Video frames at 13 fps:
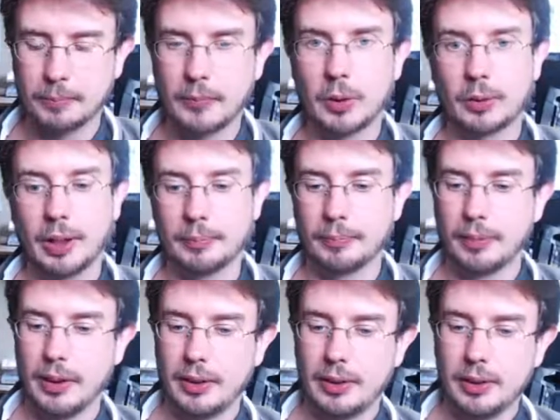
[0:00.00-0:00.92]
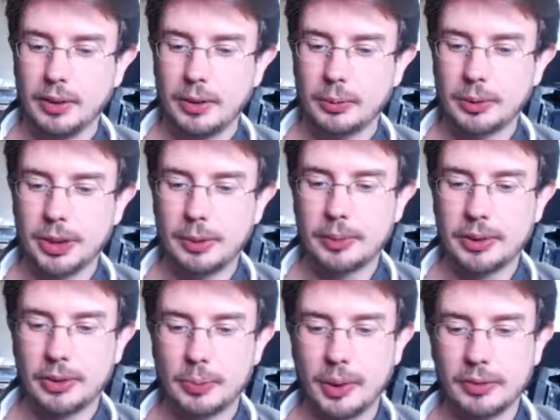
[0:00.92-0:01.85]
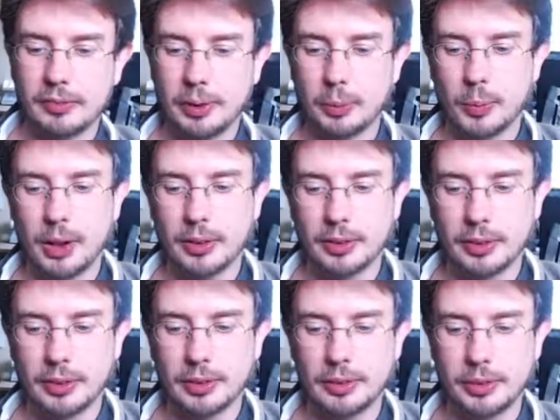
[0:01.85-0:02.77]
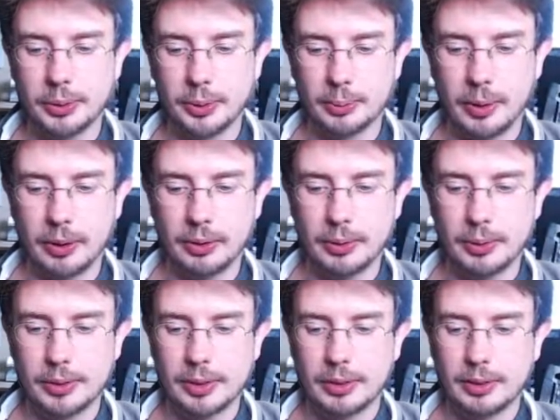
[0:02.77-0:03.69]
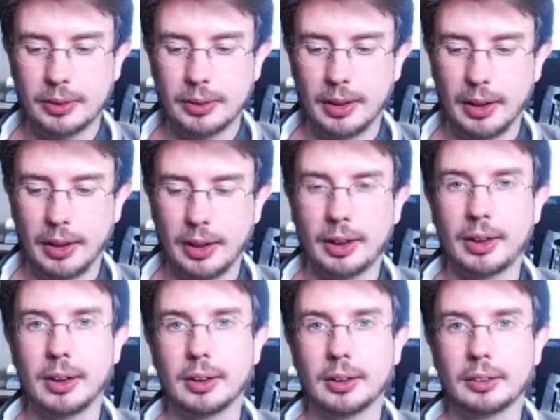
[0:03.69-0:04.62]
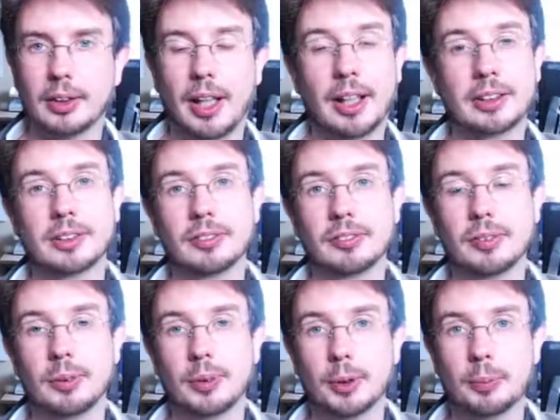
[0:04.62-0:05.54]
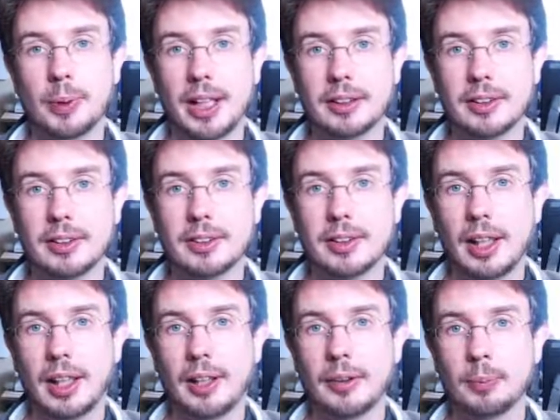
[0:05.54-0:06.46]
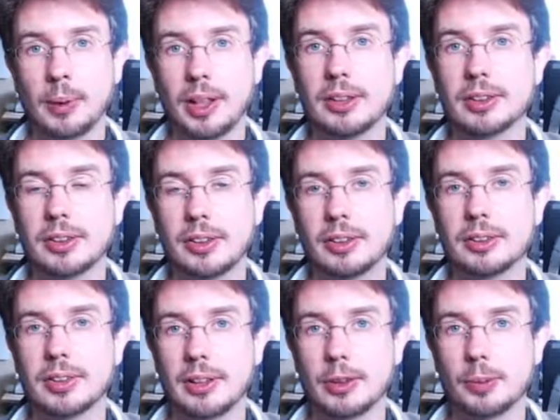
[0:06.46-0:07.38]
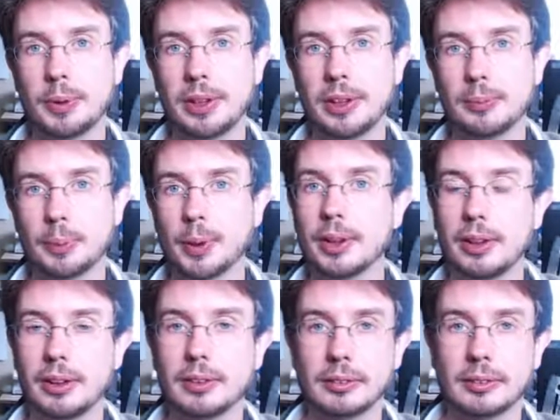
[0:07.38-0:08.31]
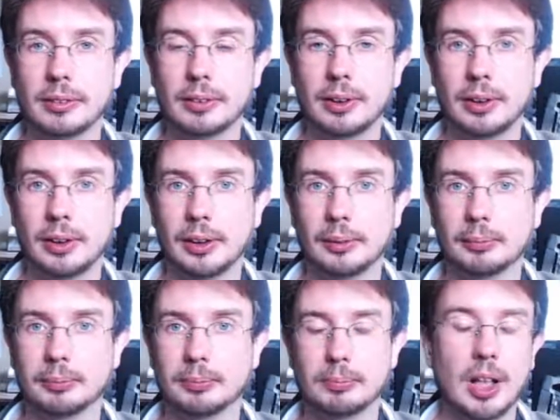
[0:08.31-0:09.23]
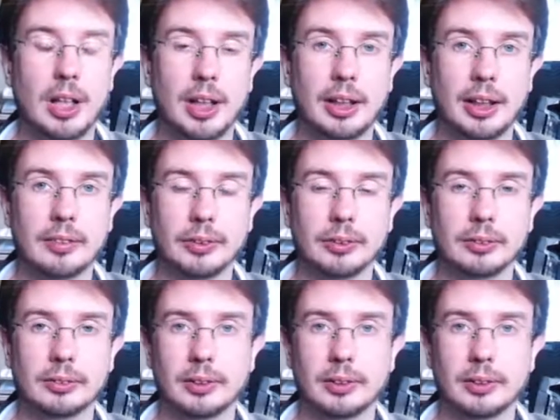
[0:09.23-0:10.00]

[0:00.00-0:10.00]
Okay. We'll jump into the 1v1 duel mode. Excellent for practice, and the players here tend to be pretty high level.